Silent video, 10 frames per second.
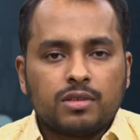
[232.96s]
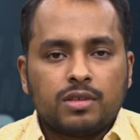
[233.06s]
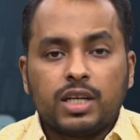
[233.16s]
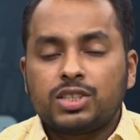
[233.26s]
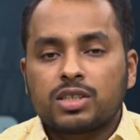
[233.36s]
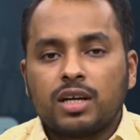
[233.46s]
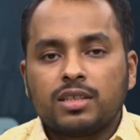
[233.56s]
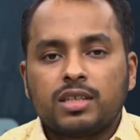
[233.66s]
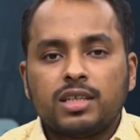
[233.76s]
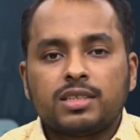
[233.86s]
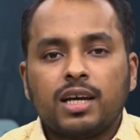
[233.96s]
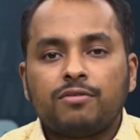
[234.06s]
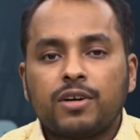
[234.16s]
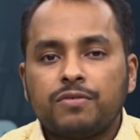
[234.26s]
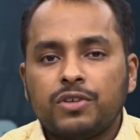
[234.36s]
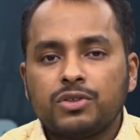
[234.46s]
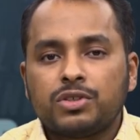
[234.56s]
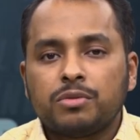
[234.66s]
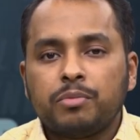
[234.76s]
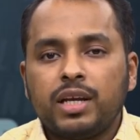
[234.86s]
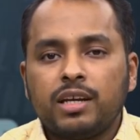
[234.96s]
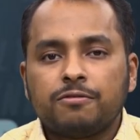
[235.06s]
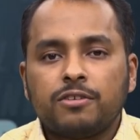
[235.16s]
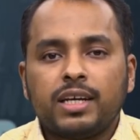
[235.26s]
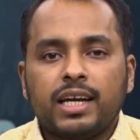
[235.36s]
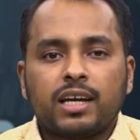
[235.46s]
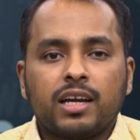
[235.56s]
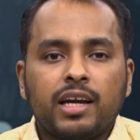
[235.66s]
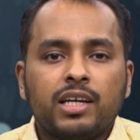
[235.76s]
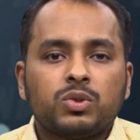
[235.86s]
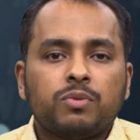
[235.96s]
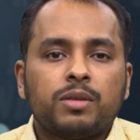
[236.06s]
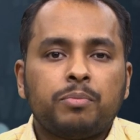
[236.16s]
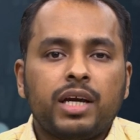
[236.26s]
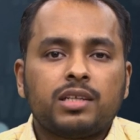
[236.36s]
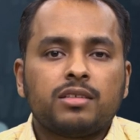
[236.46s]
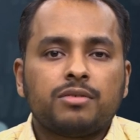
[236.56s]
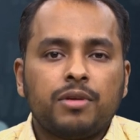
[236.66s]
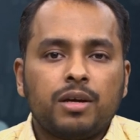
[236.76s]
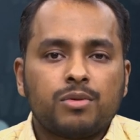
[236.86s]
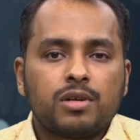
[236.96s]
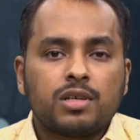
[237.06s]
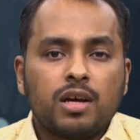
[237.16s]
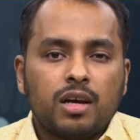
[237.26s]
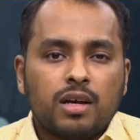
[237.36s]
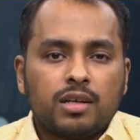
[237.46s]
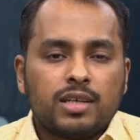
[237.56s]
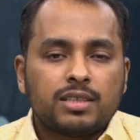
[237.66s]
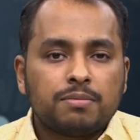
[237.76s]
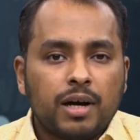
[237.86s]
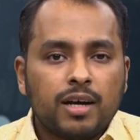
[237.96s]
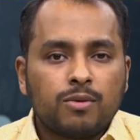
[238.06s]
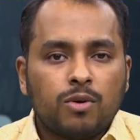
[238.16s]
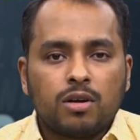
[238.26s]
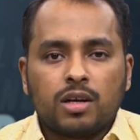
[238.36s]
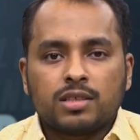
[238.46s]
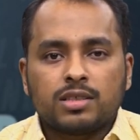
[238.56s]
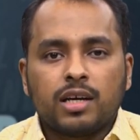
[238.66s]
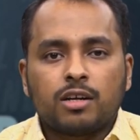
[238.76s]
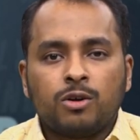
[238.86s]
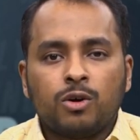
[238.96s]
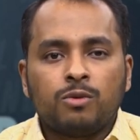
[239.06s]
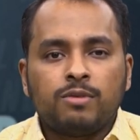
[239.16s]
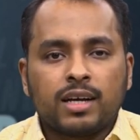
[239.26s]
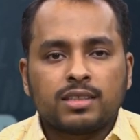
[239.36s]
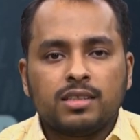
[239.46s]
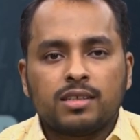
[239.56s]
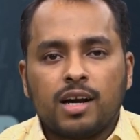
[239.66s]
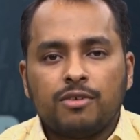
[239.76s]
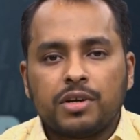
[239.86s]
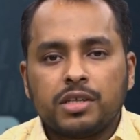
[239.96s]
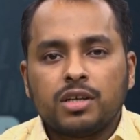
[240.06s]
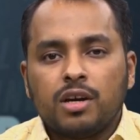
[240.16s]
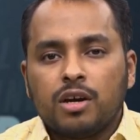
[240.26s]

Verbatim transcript: Rich countries have refused to meaningfully engage with patent waivers despite warnings that low vaccine coverage